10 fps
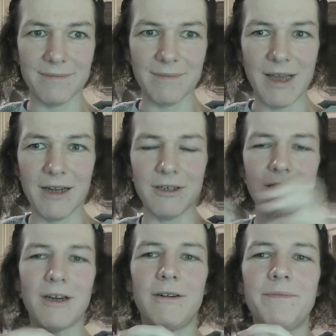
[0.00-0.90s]
I don't
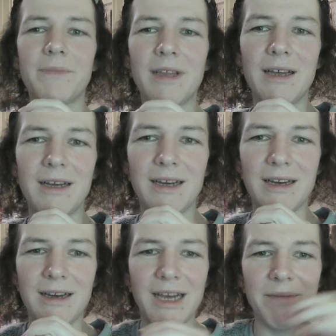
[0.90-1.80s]
know.
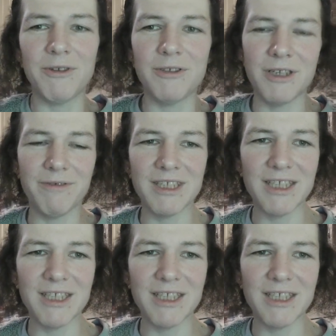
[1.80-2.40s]
I'm using this